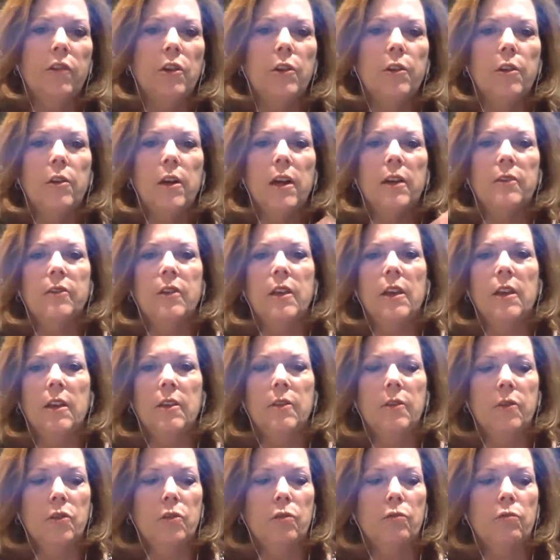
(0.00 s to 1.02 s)
They're asking
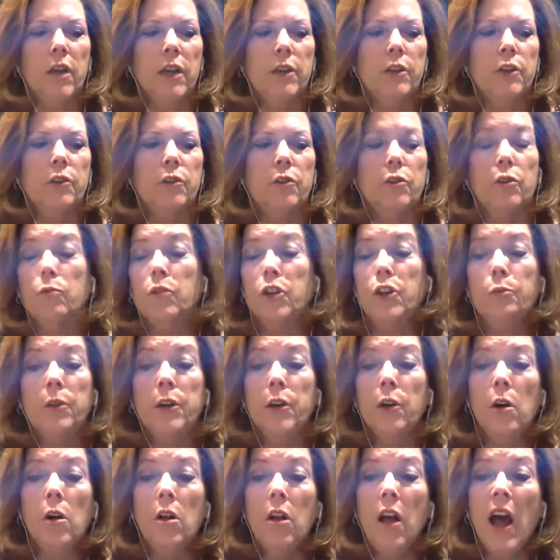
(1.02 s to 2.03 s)
us to register, which
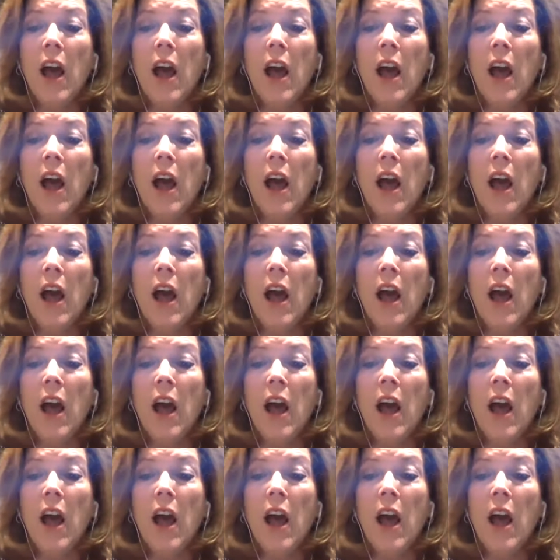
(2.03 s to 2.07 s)
we all